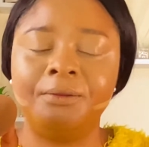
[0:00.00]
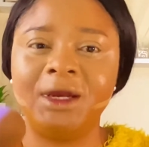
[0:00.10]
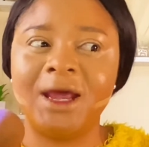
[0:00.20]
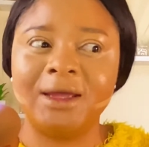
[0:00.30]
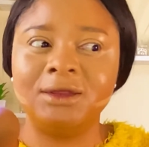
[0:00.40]

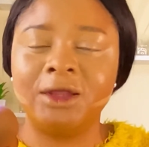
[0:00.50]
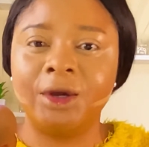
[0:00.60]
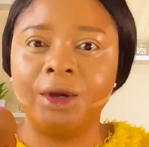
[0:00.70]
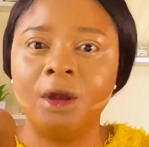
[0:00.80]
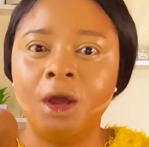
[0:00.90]

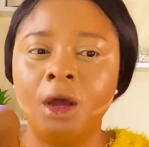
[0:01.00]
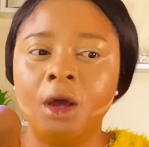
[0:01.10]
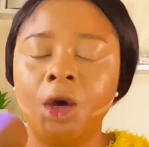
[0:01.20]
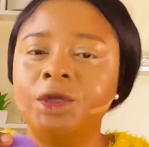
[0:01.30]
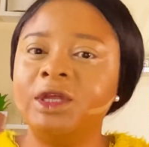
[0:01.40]
Blender
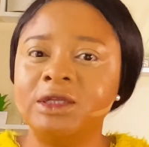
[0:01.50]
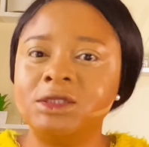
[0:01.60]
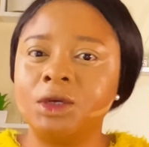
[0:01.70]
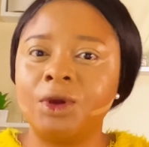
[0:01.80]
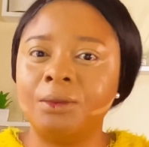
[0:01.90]
on
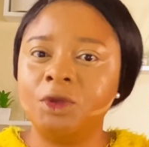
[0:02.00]
Instagram.